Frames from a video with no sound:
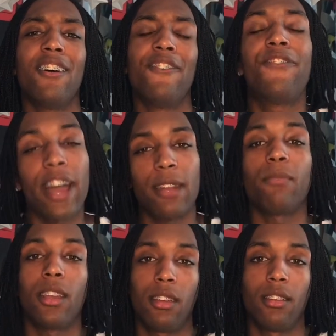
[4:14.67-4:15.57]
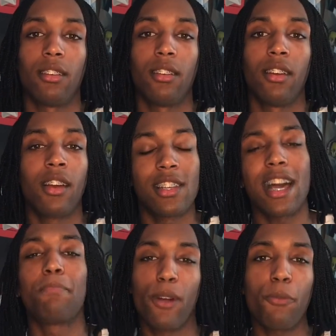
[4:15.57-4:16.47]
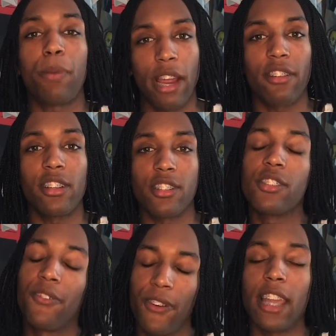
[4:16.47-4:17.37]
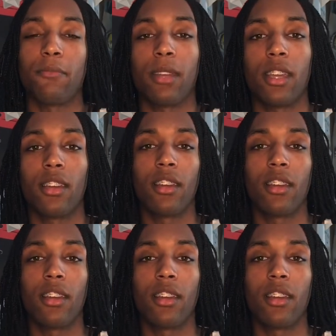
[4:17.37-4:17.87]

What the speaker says: Fight me. Because I broke barriers. Fight me.